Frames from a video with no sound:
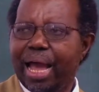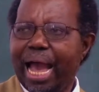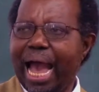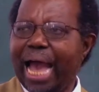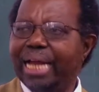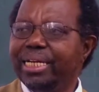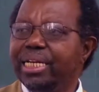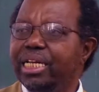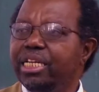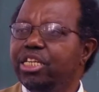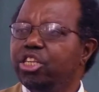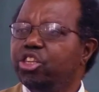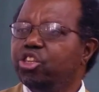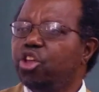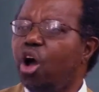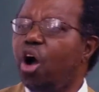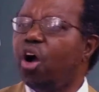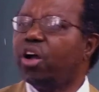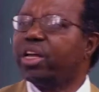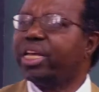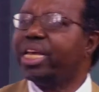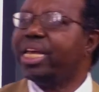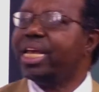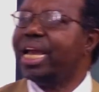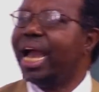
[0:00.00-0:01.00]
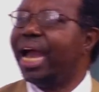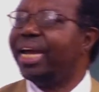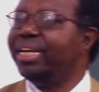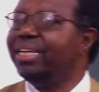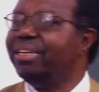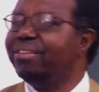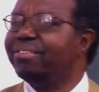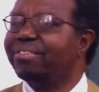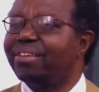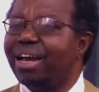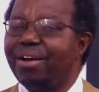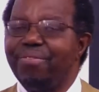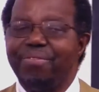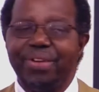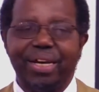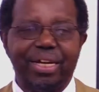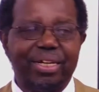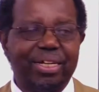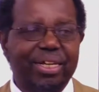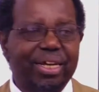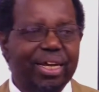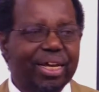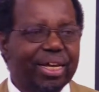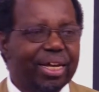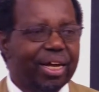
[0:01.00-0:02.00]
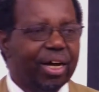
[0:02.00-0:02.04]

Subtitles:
And in talking, I discovered